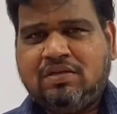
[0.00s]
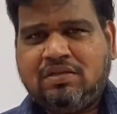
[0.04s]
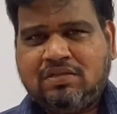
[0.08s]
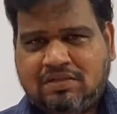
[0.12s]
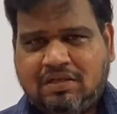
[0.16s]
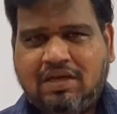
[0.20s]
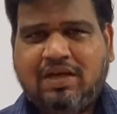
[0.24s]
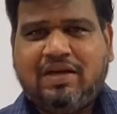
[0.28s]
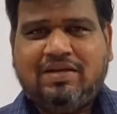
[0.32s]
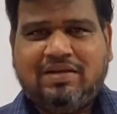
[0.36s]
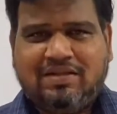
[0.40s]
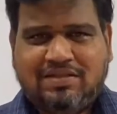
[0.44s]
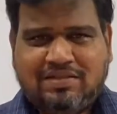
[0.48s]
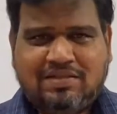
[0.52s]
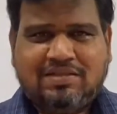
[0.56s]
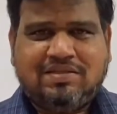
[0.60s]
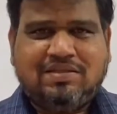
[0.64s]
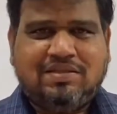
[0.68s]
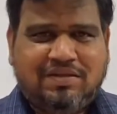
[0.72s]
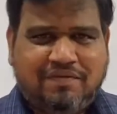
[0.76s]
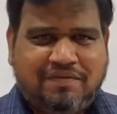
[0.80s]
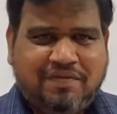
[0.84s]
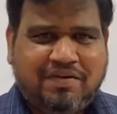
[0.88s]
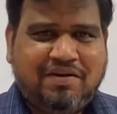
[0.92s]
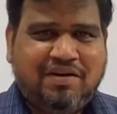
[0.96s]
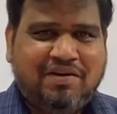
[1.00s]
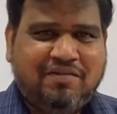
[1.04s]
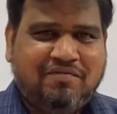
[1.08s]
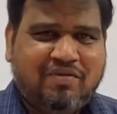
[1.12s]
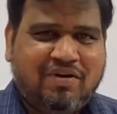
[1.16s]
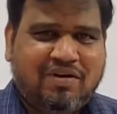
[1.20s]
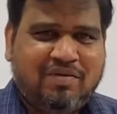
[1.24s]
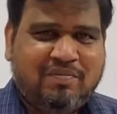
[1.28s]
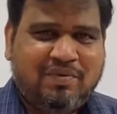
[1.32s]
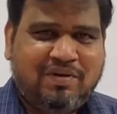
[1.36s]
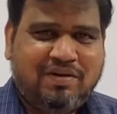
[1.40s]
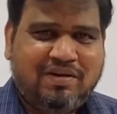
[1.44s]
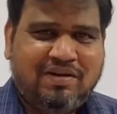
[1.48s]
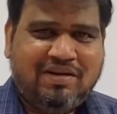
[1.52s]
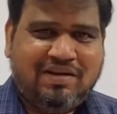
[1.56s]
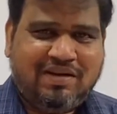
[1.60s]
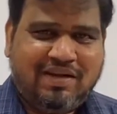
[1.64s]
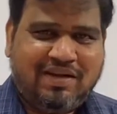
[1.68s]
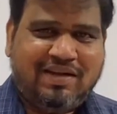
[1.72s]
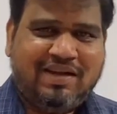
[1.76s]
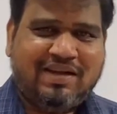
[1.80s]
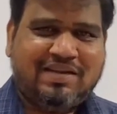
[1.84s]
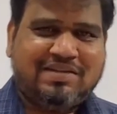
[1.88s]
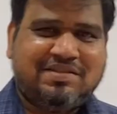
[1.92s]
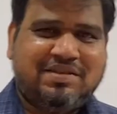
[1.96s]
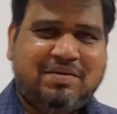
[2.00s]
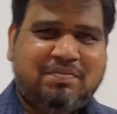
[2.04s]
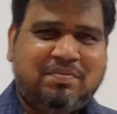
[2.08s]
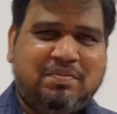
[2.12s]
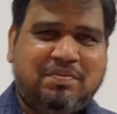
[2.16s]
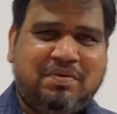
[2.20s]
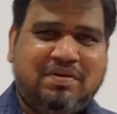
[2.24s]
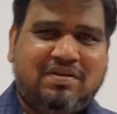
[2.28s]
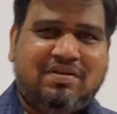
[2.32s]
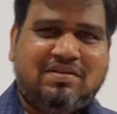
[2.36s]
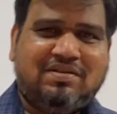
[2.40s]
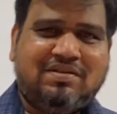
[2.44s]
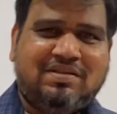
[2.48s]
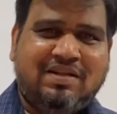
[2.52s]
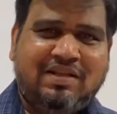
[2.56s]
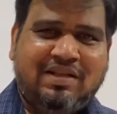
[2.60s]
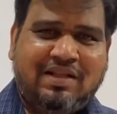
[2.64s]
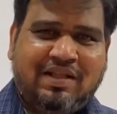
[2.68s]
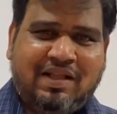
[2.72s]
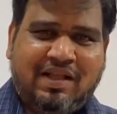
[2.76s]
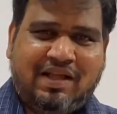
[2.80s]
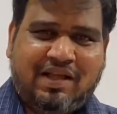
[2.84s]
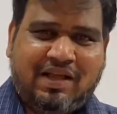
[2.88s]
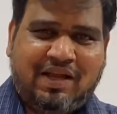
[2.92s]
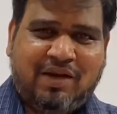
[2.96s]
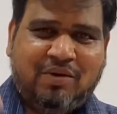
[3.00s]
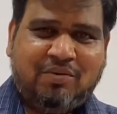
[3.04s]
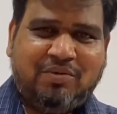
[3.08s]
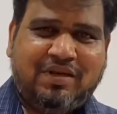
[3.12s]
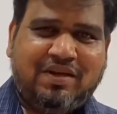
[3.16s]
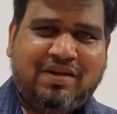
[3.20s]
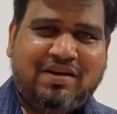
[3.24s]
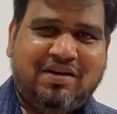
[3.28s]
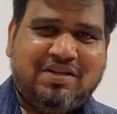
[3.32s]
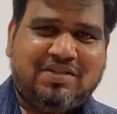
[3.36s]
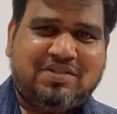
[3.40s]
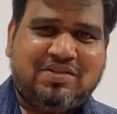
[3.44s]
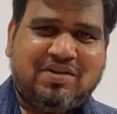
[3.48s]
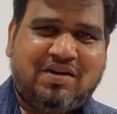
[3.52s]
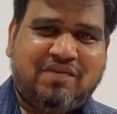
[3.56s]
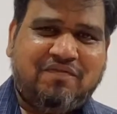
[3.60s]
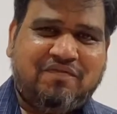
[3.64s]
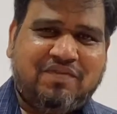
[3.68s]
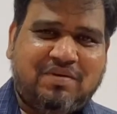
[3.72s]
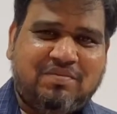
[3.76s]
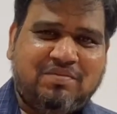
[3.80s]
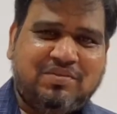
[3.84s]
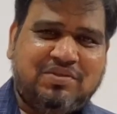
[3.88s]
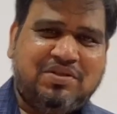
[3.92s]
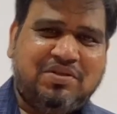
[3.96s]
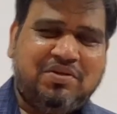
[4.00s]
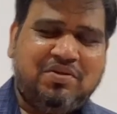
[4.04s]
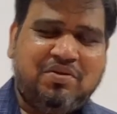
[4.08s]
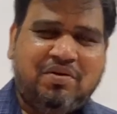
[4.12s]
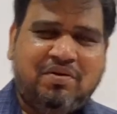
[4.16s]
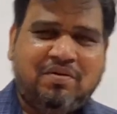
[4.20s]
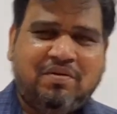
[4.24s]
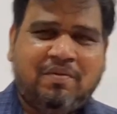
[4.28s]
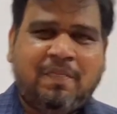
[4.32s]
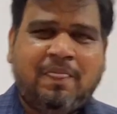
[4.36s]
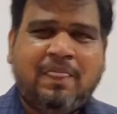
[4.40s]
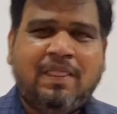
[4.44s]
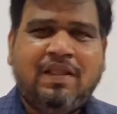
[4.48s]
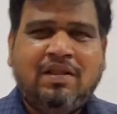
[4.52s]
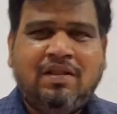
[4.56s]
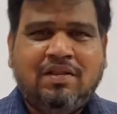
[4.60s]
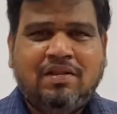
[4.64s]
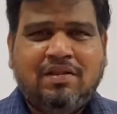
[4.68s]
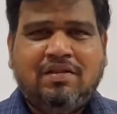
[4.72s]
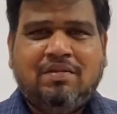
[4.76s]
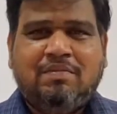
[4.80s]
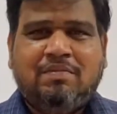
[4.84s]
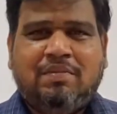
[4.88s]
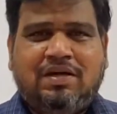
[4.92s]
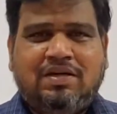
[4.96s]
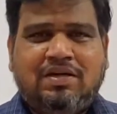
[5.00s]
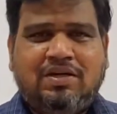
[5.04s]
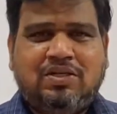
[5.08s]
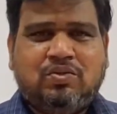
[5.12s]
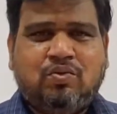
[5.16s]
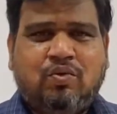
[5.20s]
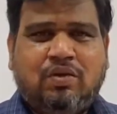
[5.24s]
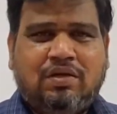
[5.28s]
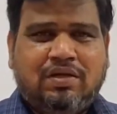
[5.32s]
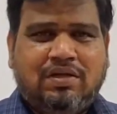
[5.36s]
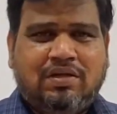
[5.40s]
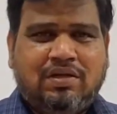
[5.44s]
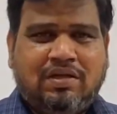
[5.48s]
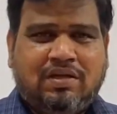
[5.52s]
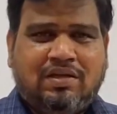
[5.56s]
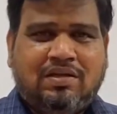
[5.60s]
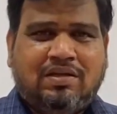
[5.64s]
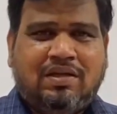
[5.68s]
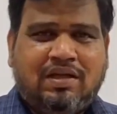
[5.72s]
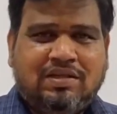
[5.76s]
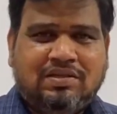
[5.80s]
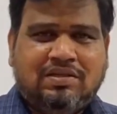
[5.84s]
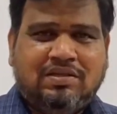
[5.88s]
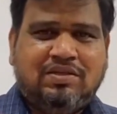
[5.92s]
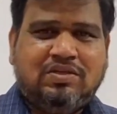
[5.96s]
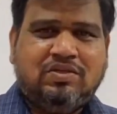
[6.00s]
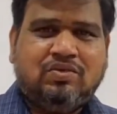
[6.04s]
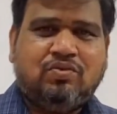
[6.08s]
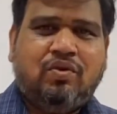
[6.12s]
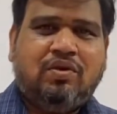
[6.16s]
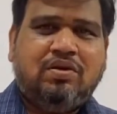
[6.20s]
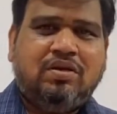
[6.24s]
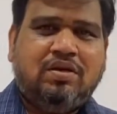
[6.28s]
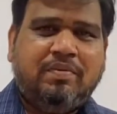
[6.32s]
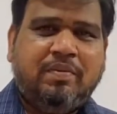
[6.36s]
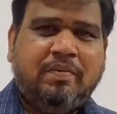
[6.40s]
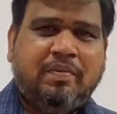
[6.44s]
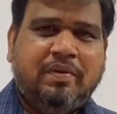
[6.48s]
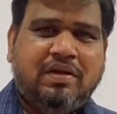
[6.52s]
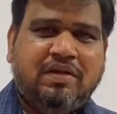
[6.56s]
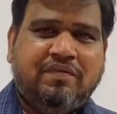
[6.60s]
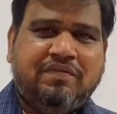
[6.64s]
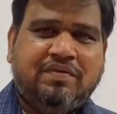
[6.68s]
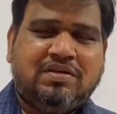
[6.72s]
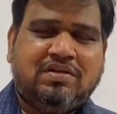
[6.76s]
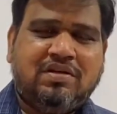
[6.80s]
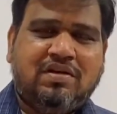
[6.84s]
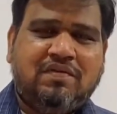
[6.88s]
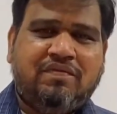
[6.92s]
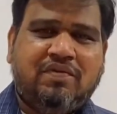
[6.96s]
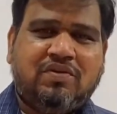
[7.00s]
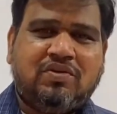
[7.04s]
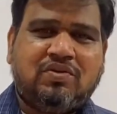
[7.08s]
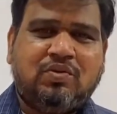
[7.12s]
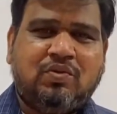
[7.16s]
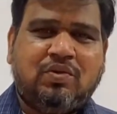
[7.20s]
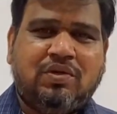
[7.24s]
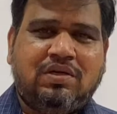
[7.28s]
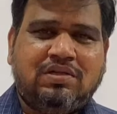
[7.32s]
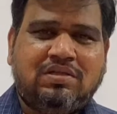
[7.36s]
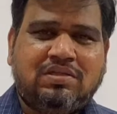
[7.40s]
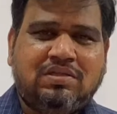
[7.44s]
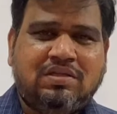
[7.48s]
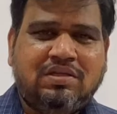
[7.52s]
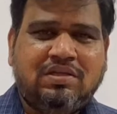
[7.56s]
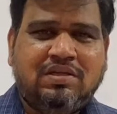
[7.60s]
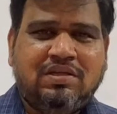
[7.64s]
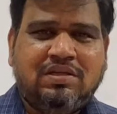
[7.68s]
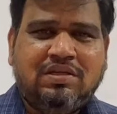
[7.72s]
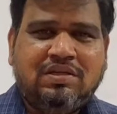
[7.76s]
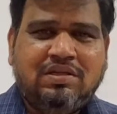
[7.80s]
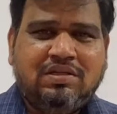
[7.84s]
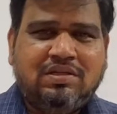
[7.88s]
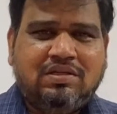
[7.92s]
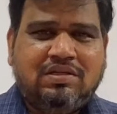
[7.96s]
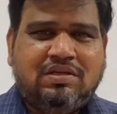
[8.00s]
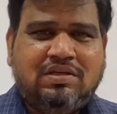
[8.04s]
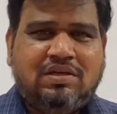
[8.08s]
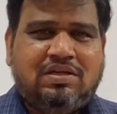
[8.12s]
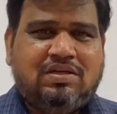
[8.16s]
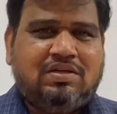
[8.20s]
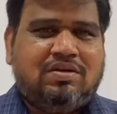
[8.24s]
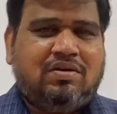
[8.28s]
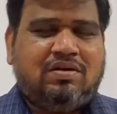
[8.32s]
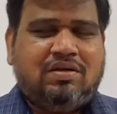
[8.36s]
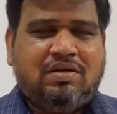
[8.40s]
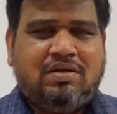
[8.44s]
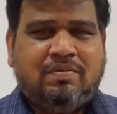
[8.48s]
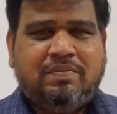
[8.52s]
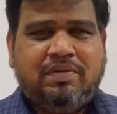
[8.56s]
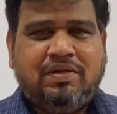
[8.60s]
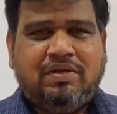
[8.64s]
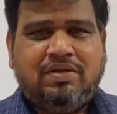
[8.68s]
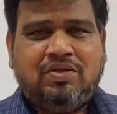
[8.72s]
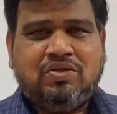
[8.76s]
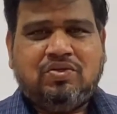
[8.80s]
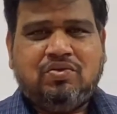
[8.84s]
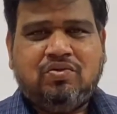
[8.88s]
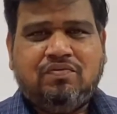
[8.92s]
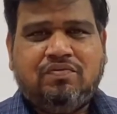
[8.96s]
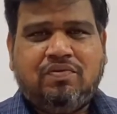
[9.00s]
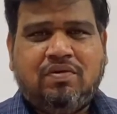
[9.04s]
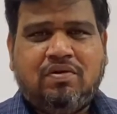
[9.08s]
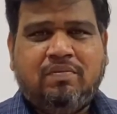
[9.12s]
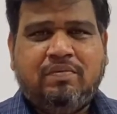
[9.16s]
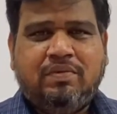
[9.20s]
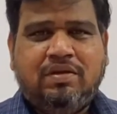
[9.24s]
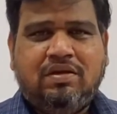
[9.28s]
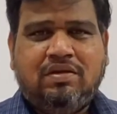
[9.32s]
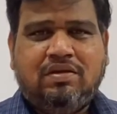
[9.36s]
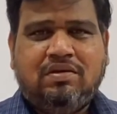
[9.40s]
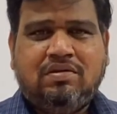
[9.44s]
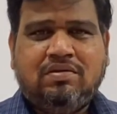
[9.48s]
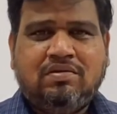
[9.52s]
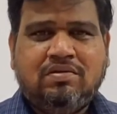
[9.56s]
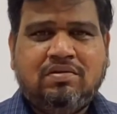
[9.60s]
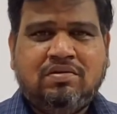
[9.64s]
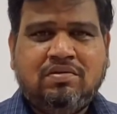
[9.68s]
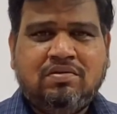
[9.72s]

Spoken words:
Yeah, it is difficult for me, I accept, because I have taken start from zero, but it's okay, as it is going to be beneficial for students, it's not a big issue for me.